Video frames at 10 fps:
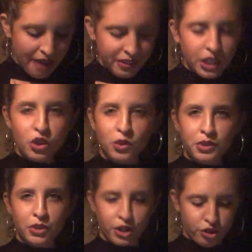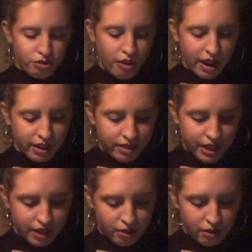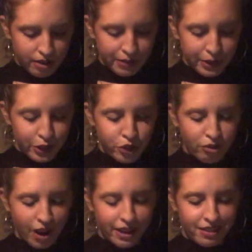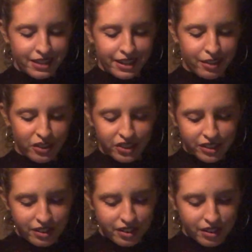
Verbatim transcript: I feel like you're going through, like, trial and error. I'm hearing trial and error.